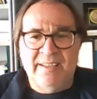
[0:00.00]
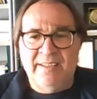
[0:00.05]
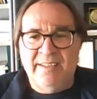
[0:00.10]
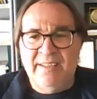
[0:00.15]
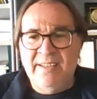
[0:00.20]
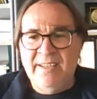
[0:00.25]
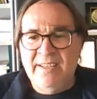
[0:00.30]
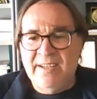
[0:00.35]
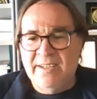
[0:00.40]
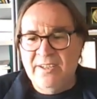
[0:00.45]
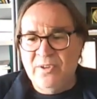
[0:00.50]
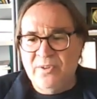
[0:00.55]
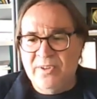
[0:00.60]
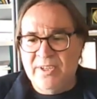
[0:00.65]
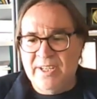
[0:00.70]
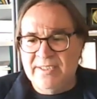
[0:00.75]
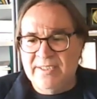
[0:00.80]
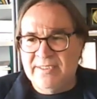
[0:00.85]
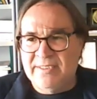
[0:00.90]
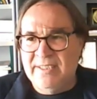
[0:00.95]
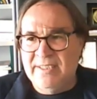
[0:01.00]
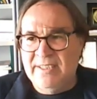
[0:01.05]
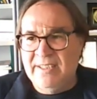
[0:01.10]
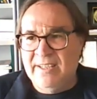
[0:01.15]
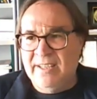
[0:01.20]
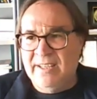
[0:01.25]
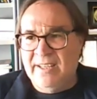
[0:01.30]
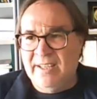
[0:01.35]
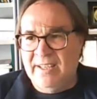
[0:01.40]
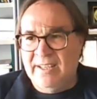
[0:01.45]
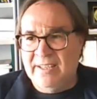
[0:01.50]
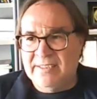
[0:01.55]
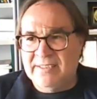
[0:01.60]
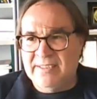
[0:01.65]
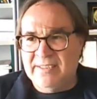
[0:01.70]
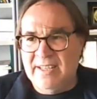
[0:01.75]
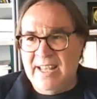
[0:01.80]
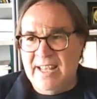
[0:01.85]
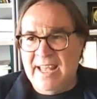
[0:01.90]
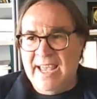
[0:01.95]
Here you can see a
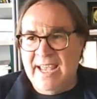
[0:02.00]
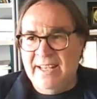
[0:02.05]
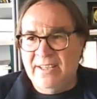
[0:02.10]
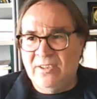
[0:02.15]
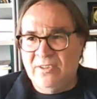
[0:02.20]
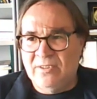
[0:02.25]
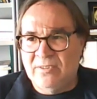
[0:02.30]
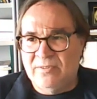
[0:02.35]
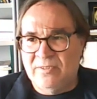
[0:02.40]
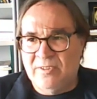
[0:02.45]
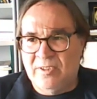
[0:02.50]
slide